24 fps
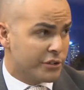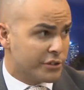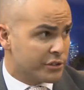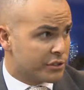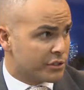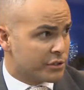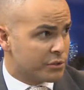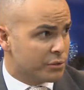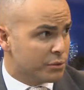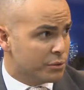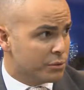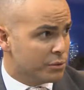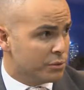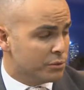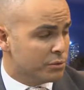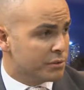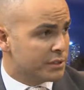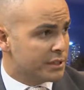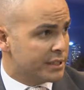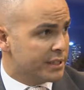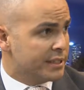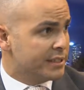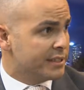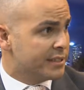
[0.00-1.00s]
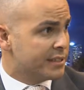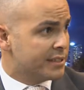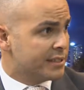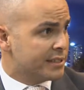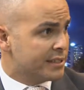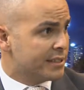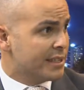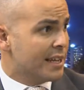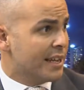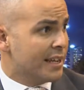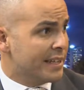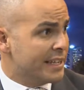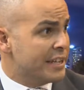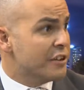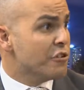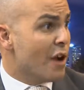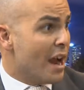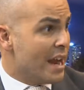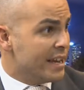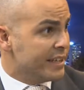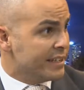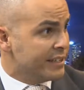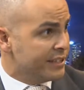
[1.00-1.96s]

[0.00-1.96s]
to school since year 8,